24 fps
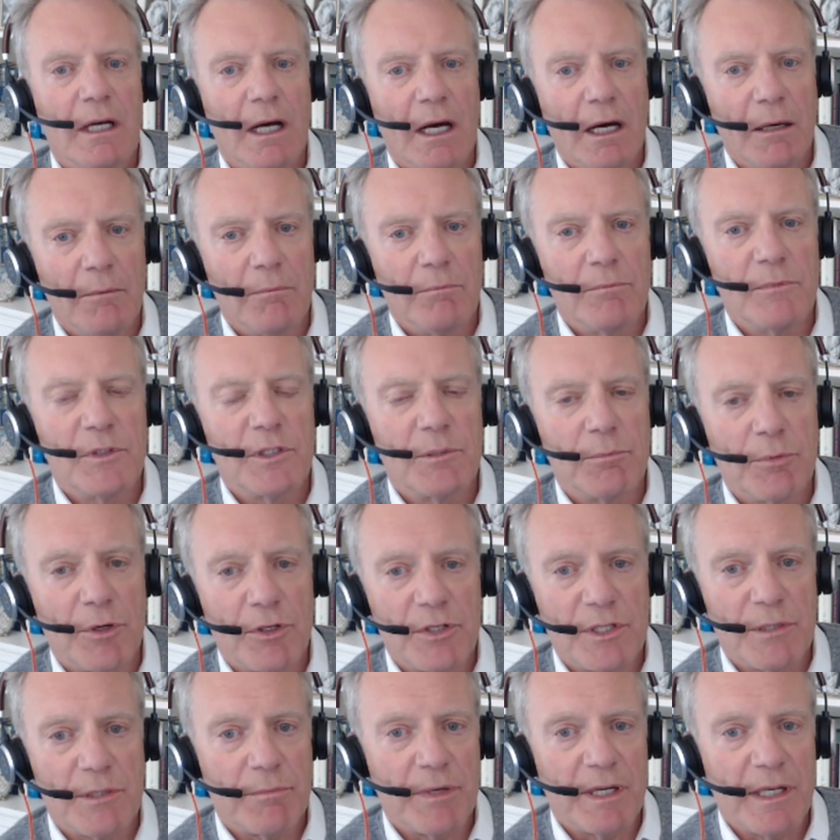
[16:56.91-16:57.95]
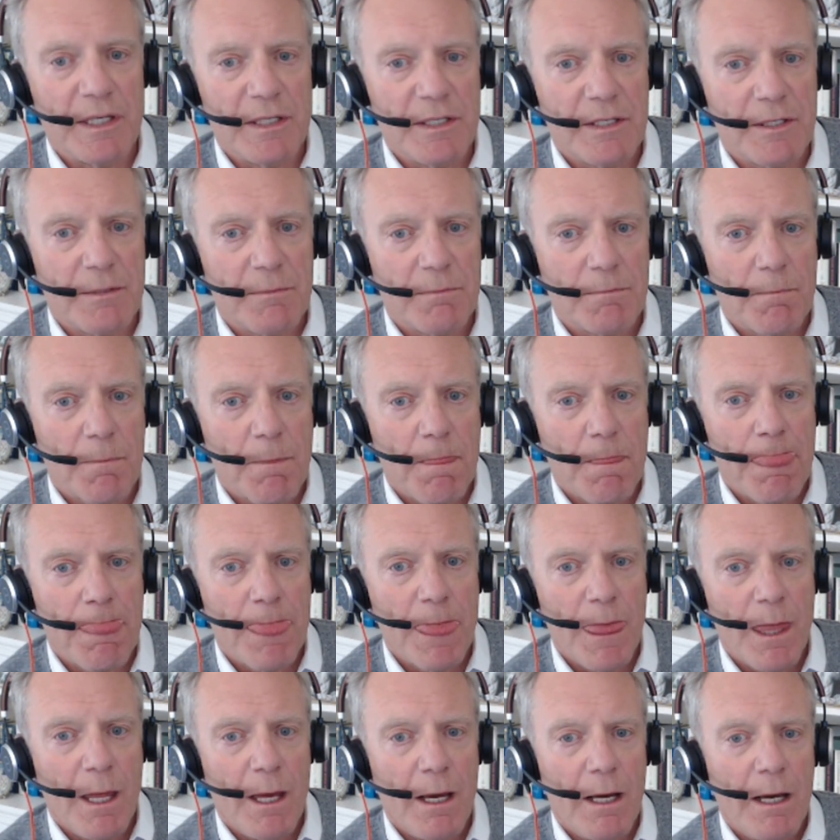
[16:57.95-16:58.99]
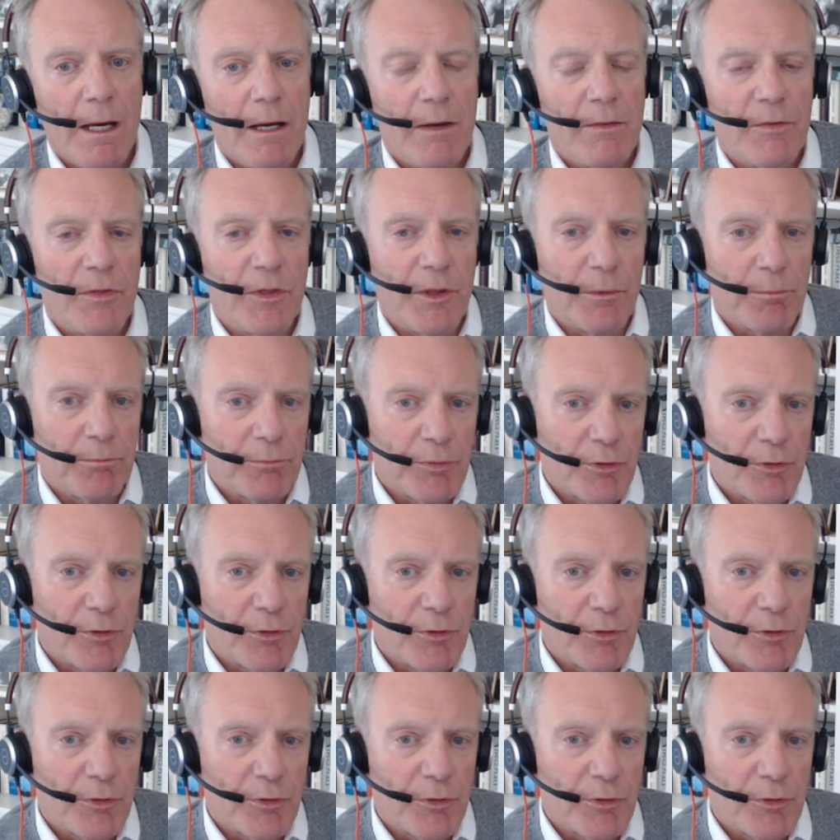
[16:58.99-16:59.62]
um, deposit base. The